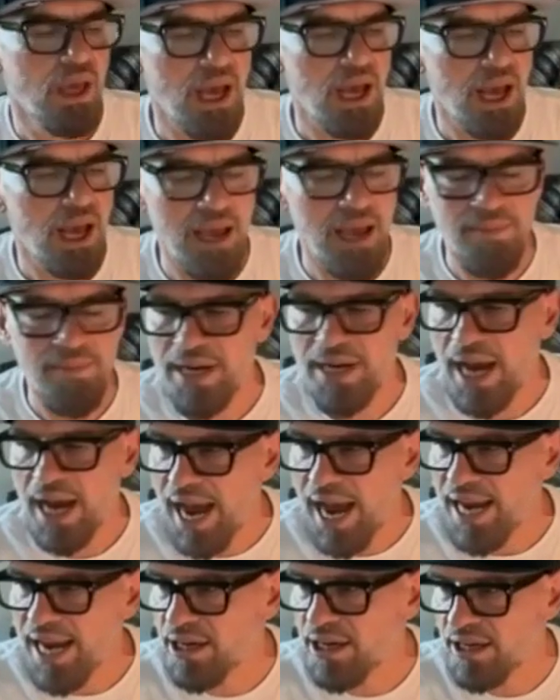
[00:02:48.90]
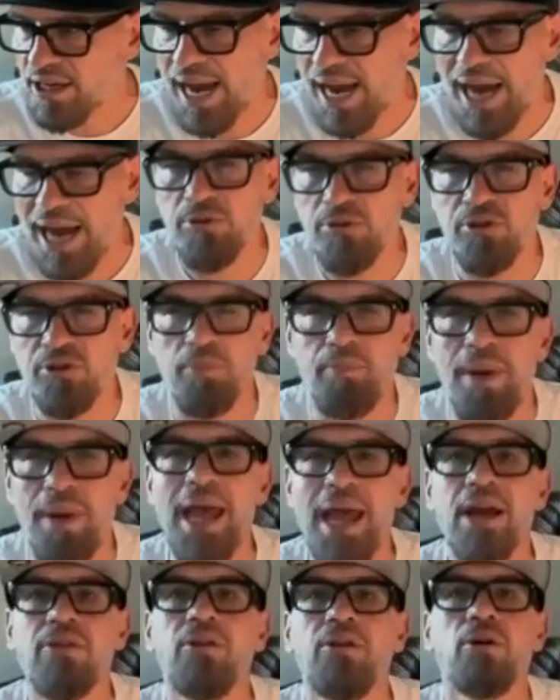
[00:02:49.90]
I mean, I could house a
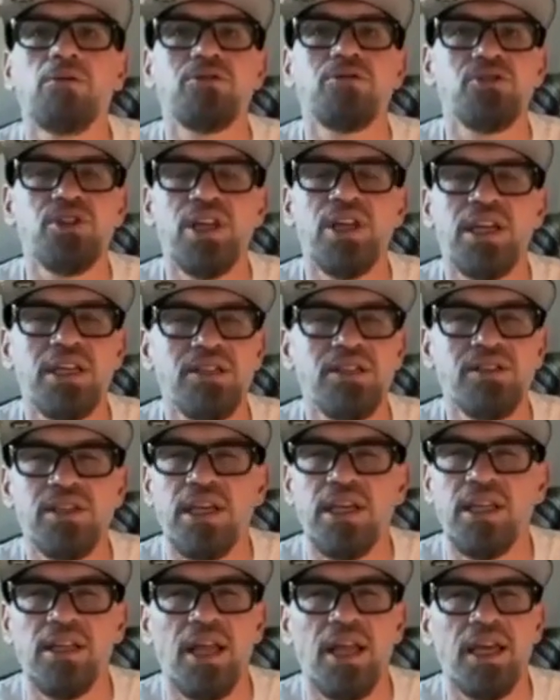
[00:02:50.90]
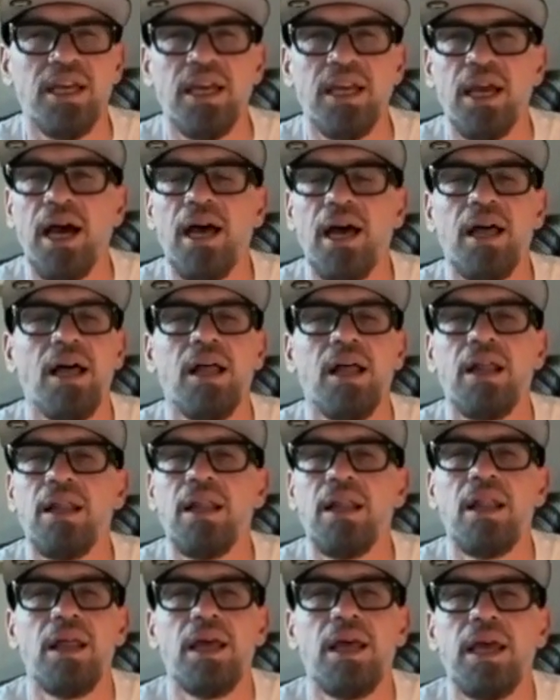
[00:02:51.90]
bag of those things like
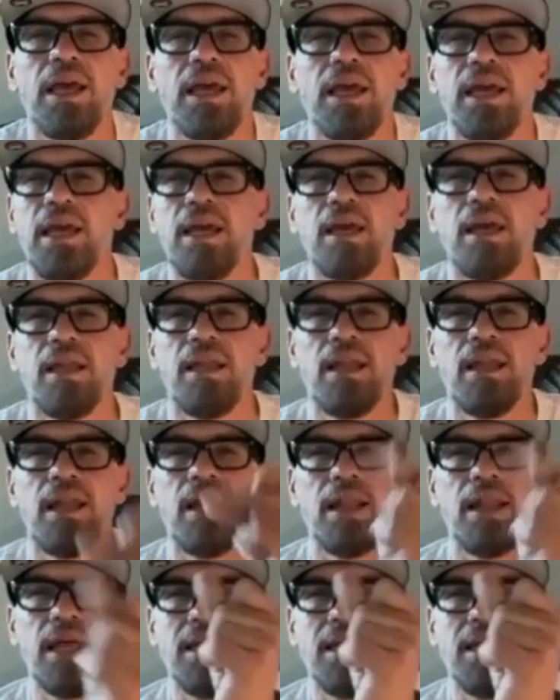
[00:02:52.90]
that, like.